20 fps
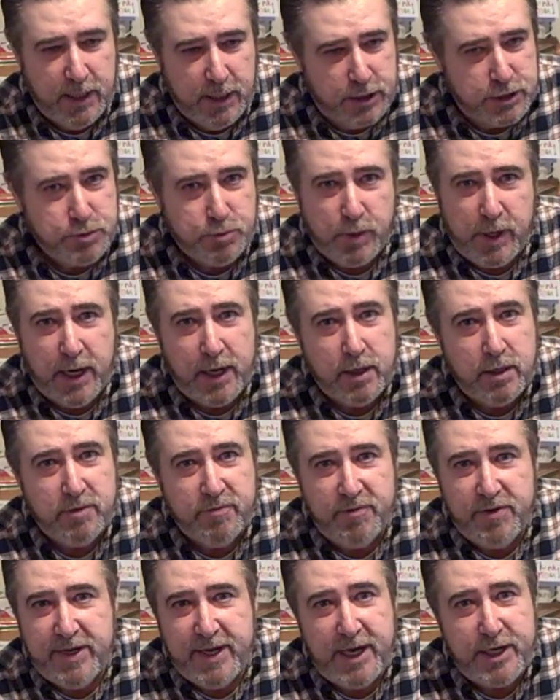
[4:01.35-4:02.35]
It's regular
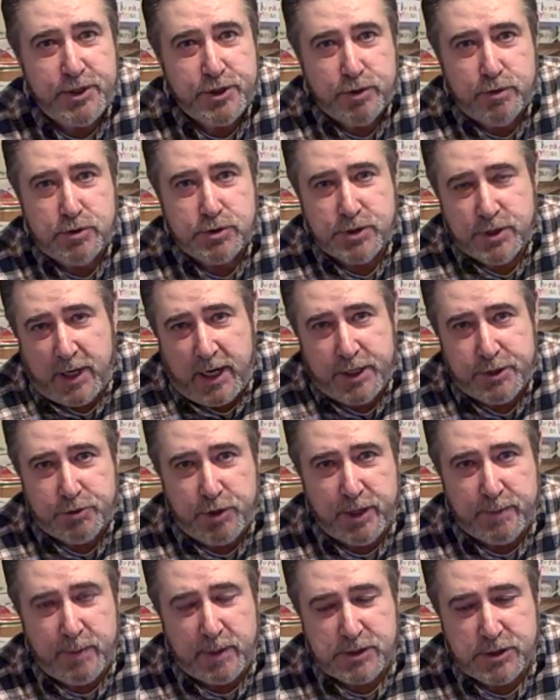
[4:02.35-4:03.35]
VA juice that I
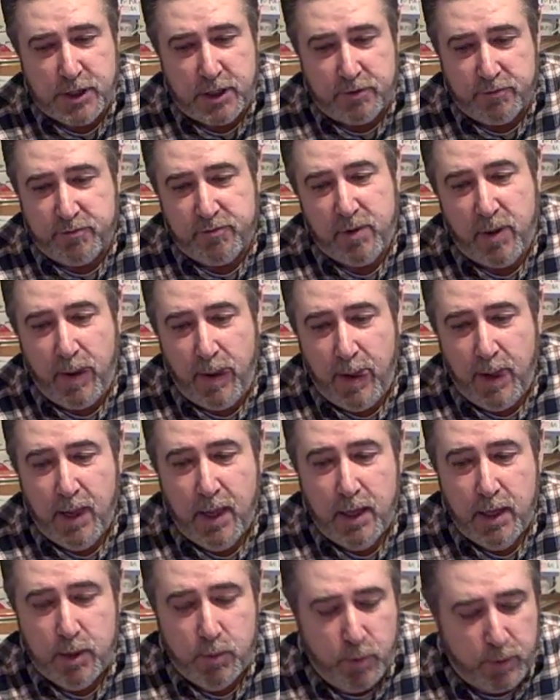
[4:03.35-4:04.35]
drink myself.
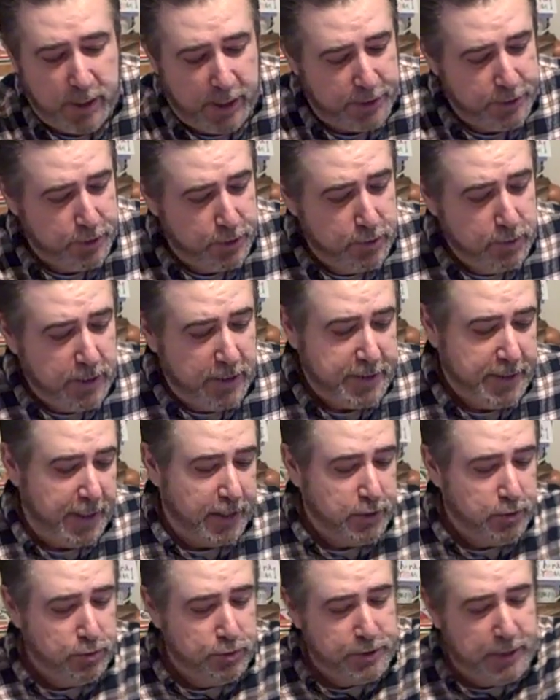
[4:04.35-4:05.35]
What I do, I
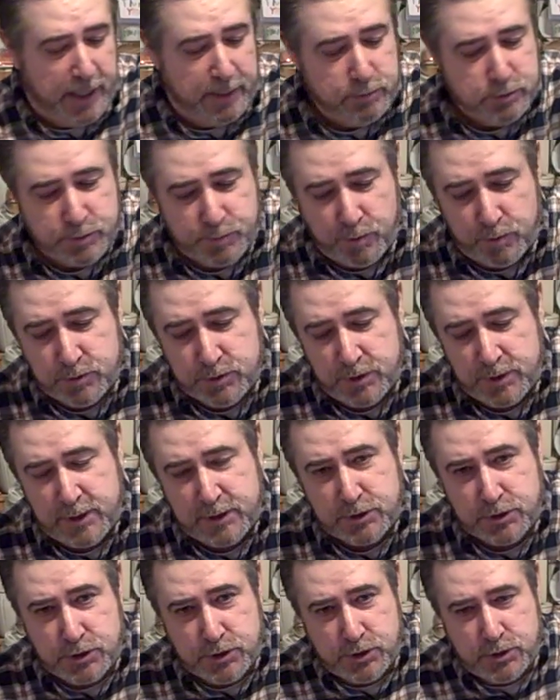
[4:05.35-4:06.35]
take 2 tablespoons of
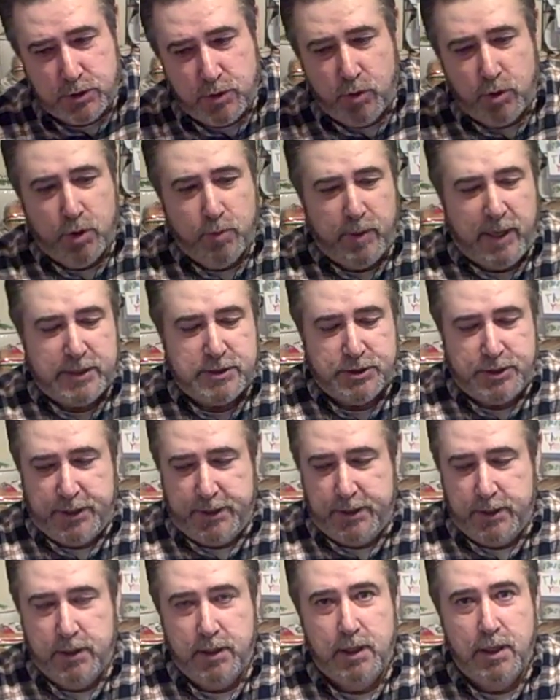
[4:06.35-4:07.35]
this on a
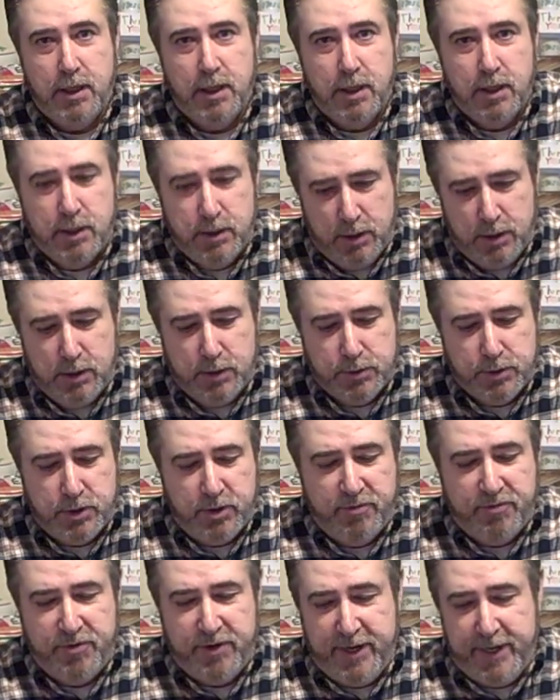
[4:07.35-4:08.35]
Wednesday to
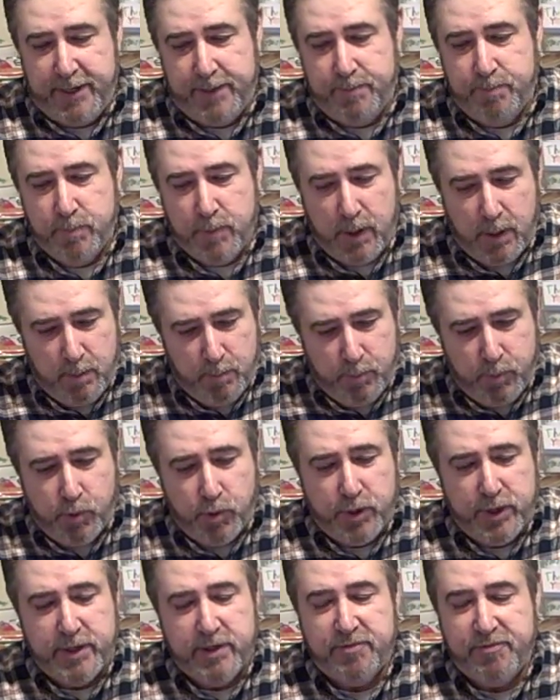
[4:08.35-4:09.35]
the feed.
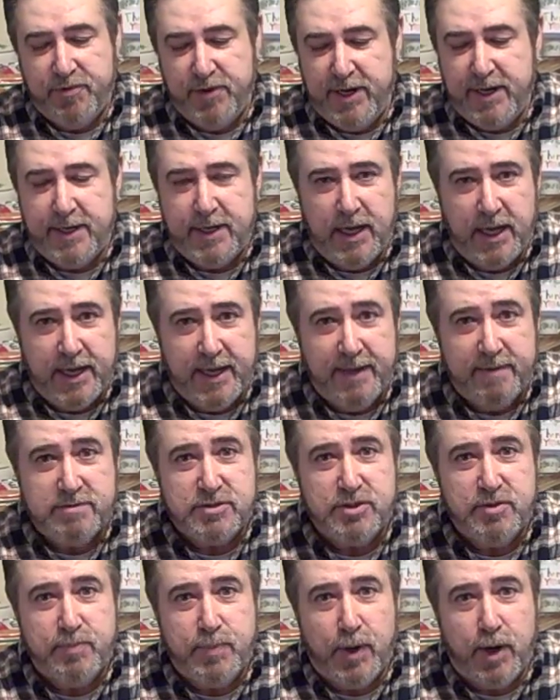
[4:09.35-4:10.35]
Pour it in the feed. It
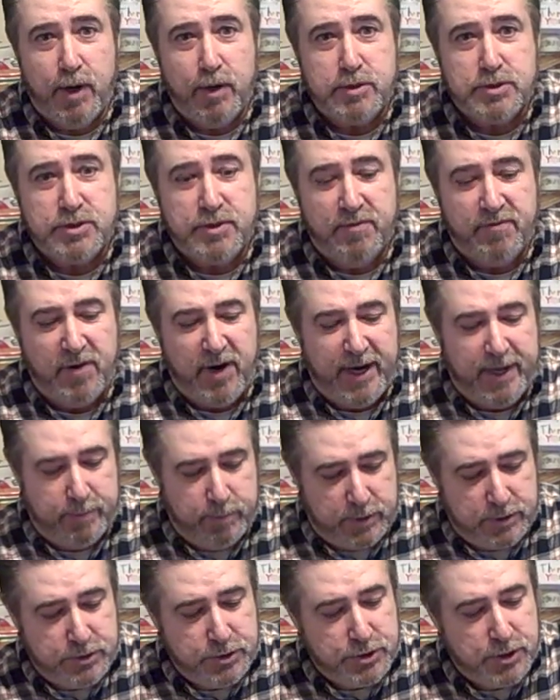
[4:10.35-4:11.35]
gives the birds the
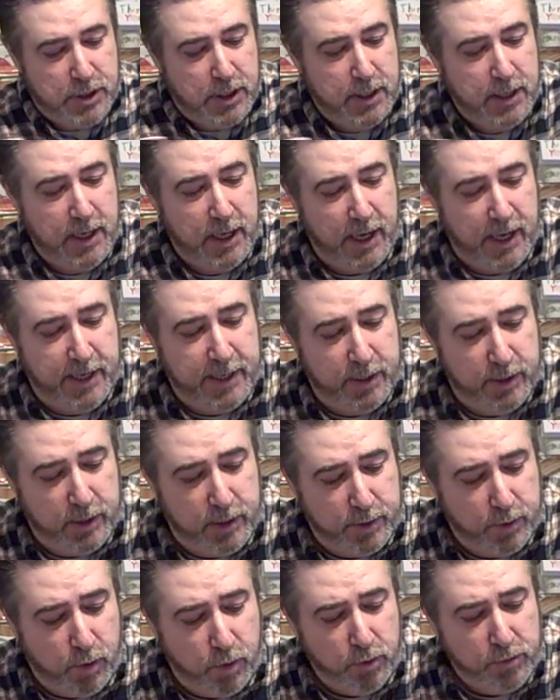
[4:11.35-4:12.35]
vitamins and
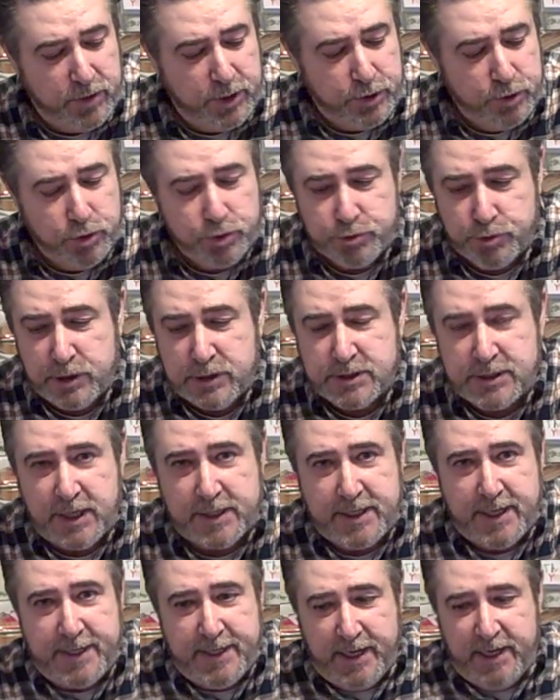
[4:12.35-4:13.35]
all the nutrients
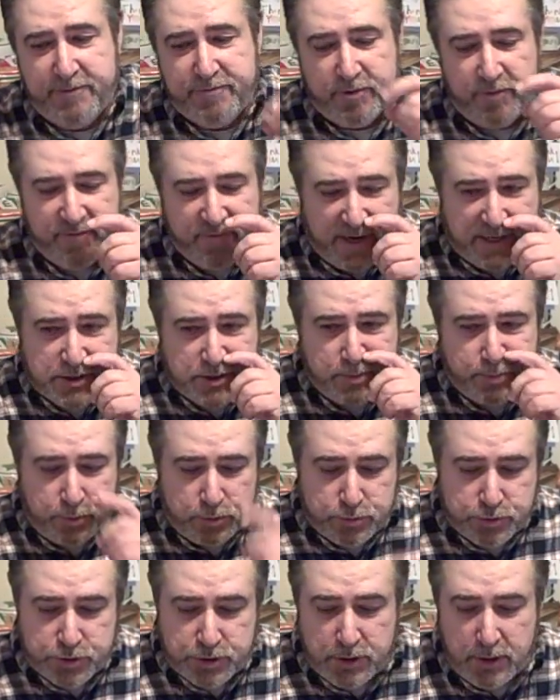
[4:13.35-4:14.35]
that they need from
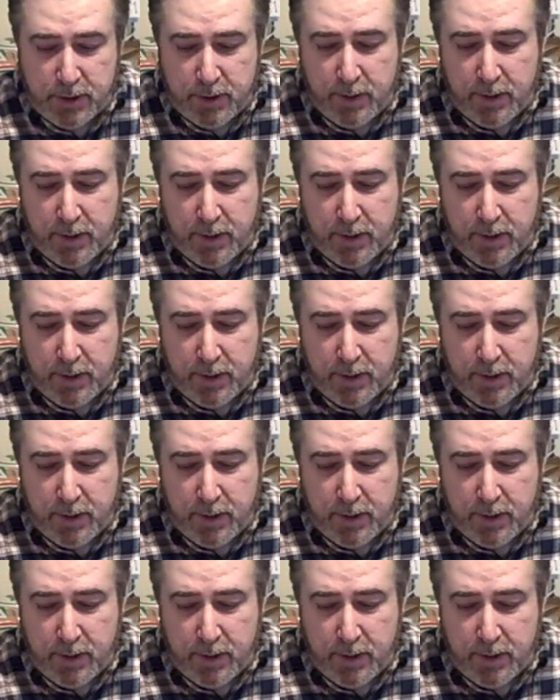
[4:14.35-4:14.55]
vegetables.